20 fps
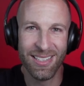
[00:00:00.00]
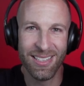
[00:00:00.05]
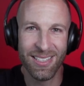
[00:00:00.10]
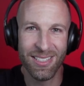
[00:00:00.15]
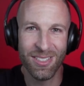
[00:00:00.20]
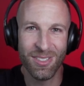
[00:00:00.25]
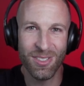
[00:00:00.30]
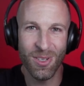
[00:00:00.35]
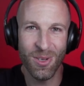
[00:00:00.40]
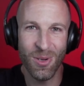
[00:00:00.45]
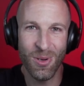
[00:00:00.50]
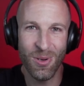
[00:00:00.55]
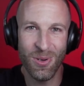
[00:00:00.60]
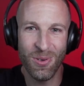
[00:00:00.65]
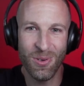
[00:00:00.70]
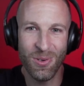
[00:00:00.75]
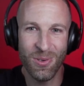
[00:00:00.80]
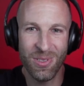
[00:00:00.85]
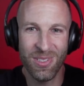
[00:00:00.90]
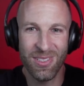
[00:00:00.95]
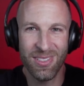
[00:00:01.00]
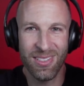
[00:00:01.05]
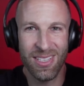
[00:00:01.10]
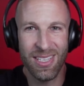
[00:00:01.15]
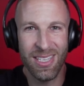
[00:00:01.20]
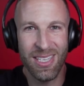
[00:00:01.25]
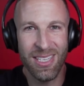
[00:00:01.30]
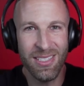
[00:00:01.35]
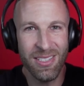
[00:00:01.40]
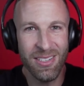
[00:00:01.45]
So it's
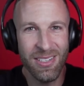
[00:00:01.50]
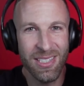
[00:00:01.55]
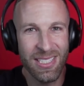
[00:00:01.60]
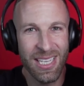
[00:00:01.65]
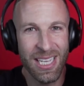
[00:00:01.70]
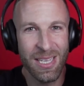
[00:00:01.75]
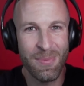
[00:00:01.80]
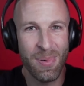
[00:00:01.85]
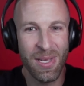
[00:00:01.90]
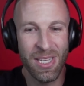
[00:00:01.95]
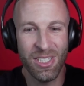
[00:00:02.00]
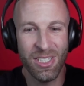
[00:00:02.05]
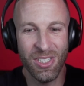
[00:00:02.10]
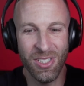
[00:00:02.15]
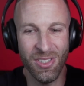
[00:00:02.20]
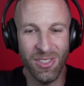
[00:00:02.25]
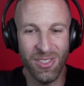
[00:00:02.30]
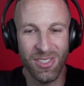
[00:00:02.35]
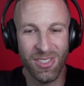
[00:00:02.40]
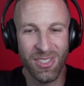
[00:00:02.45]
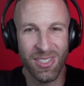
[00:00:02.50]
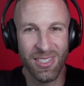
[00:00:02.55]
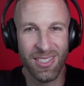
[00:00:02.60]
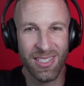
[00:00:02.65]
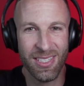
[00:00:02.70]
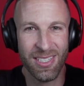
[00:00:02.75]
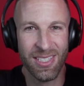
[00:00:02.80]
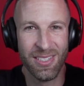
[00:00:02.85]
easier to take pictures.